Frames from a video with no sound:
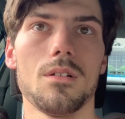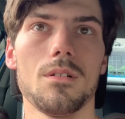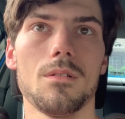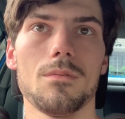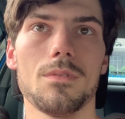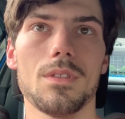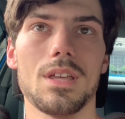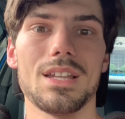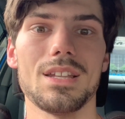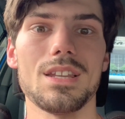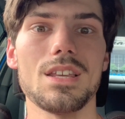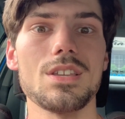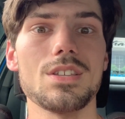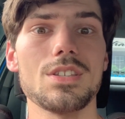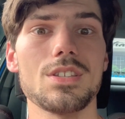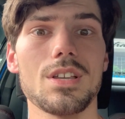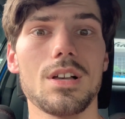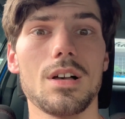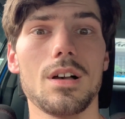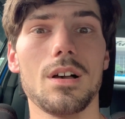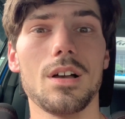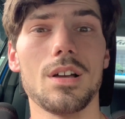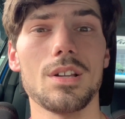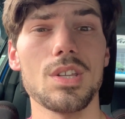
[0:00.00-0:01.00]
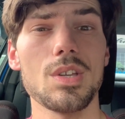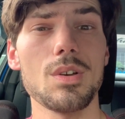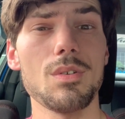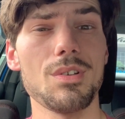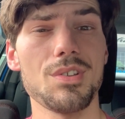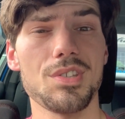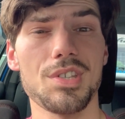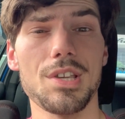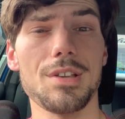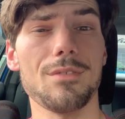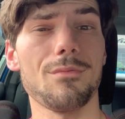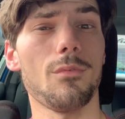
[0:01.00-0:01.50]
that Nissan
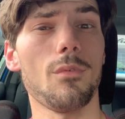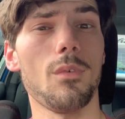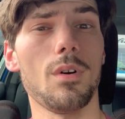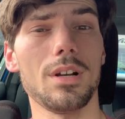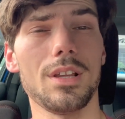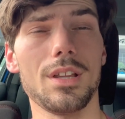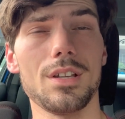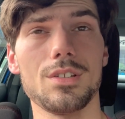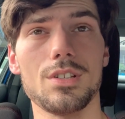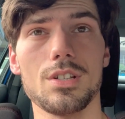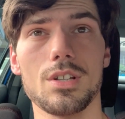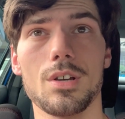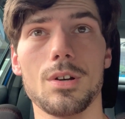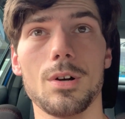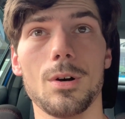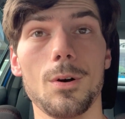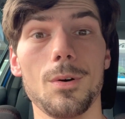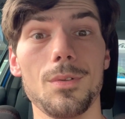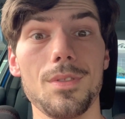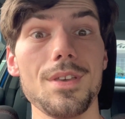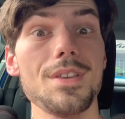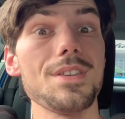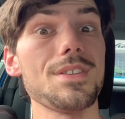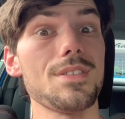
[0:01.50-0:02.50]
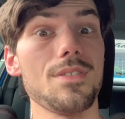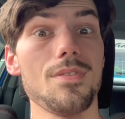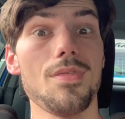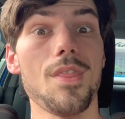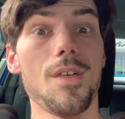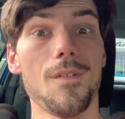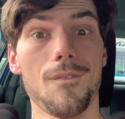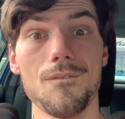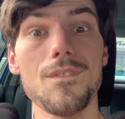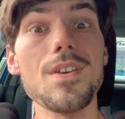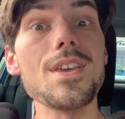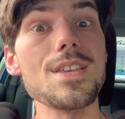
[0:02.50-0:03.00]
USA wanted to call this
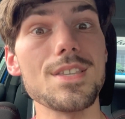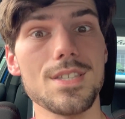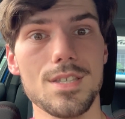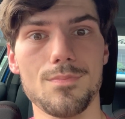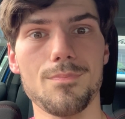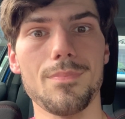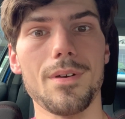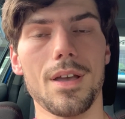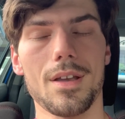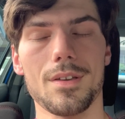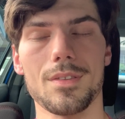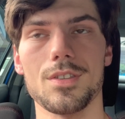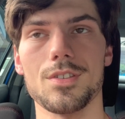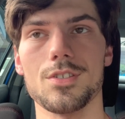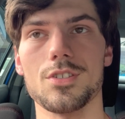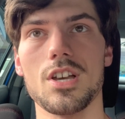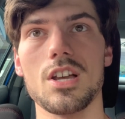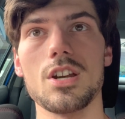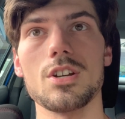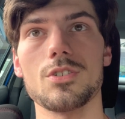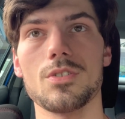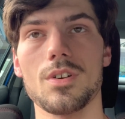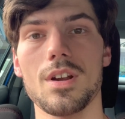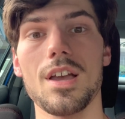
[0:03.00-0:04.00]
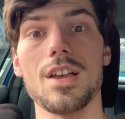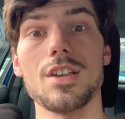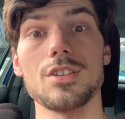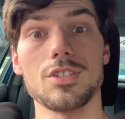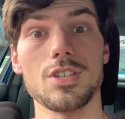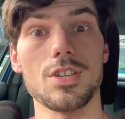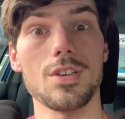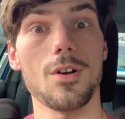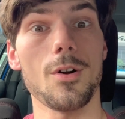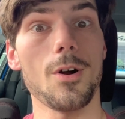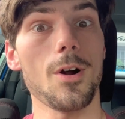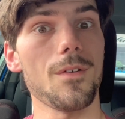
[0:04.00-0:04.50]
the V-Spec, the Sentra
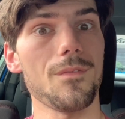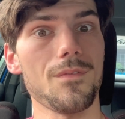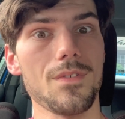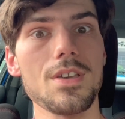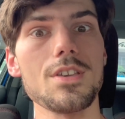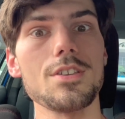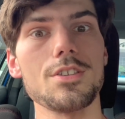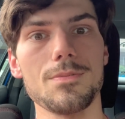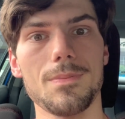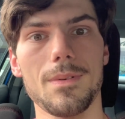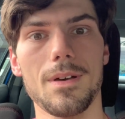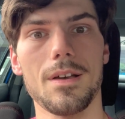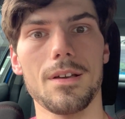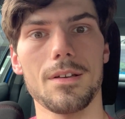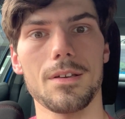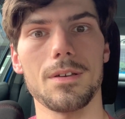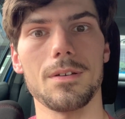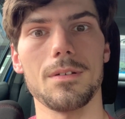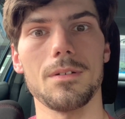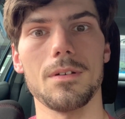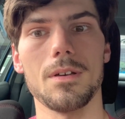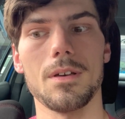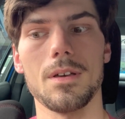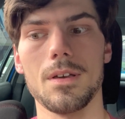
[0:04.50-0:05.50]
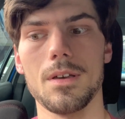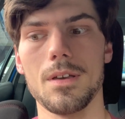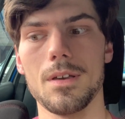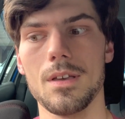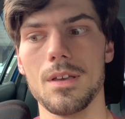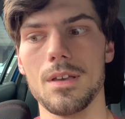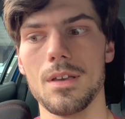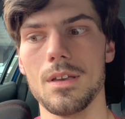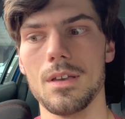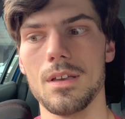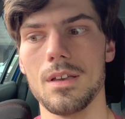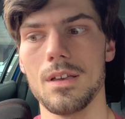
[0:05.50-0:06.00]
SCR V-Spec.
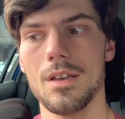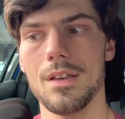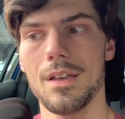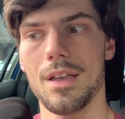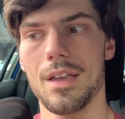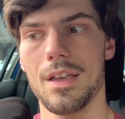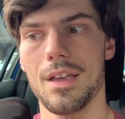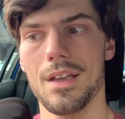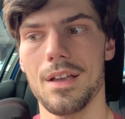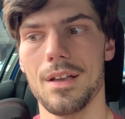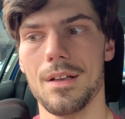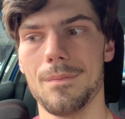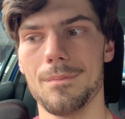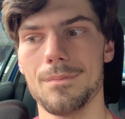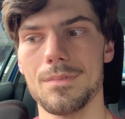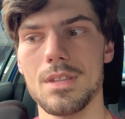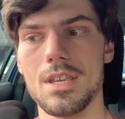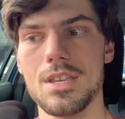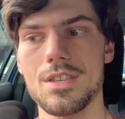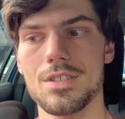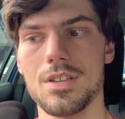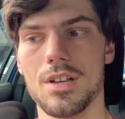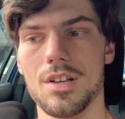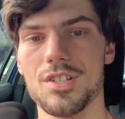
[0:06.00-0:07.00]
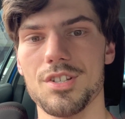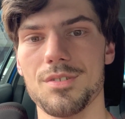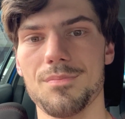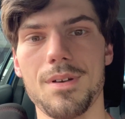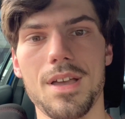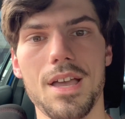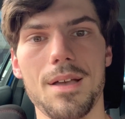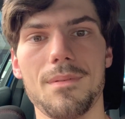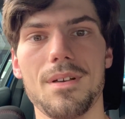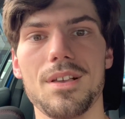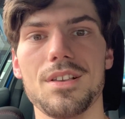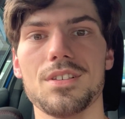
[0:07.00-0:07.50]
And Nissan
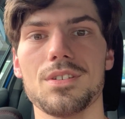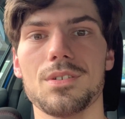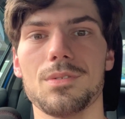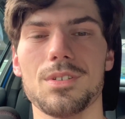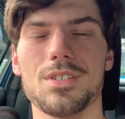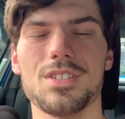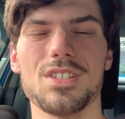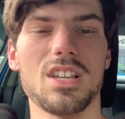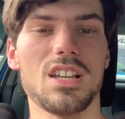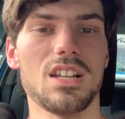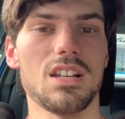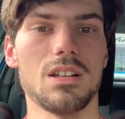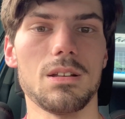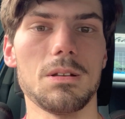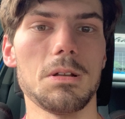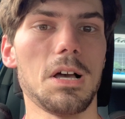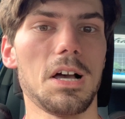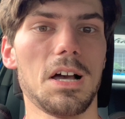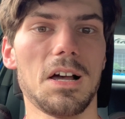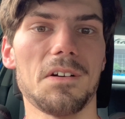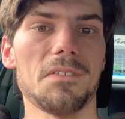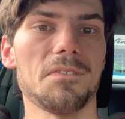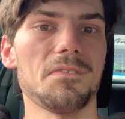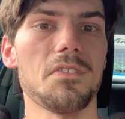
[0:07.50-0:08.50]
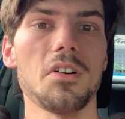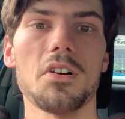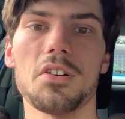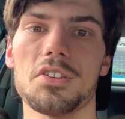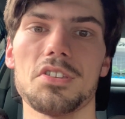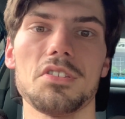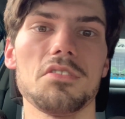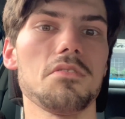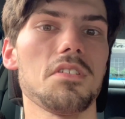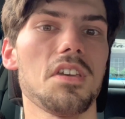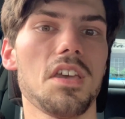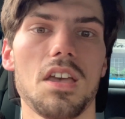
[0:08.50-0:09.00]
Japan basically said, nah, fuck
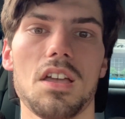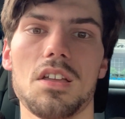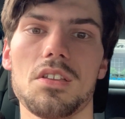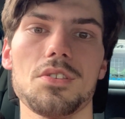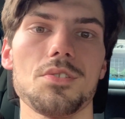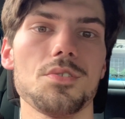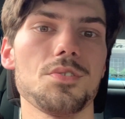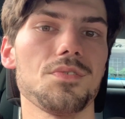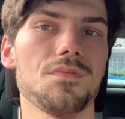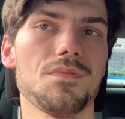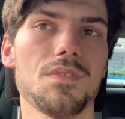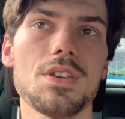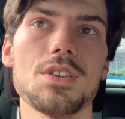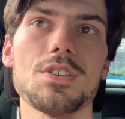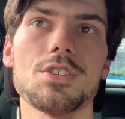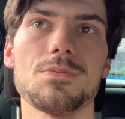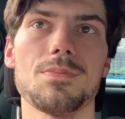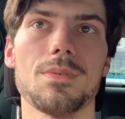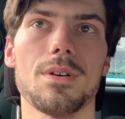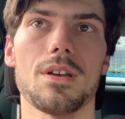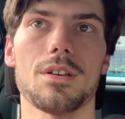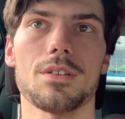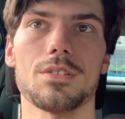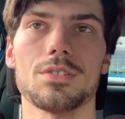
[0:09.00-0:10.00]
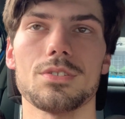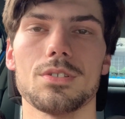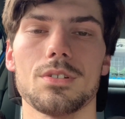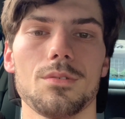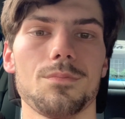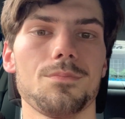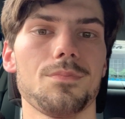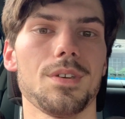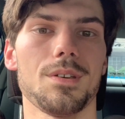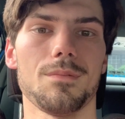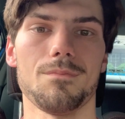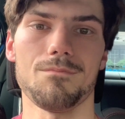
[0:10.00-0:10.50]
you, can't use V-Spec, so
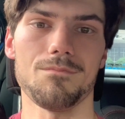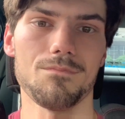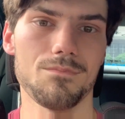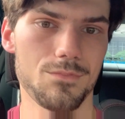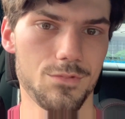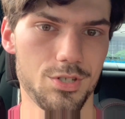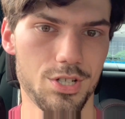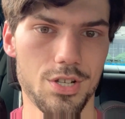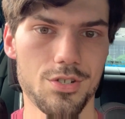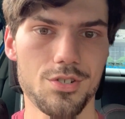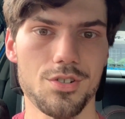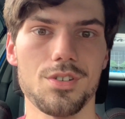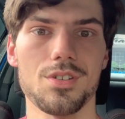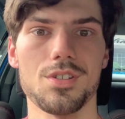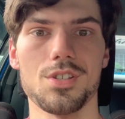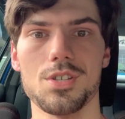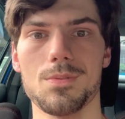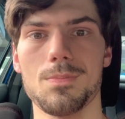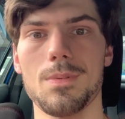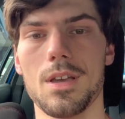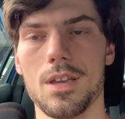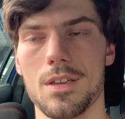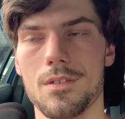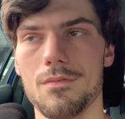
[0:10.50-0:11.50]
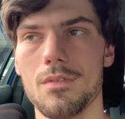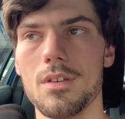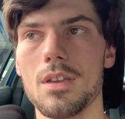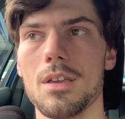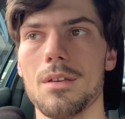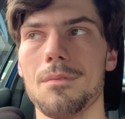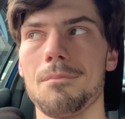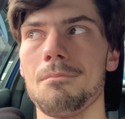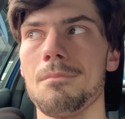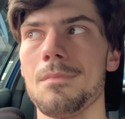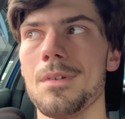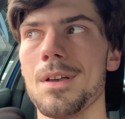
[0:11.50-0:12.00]
they changed it to SpecV.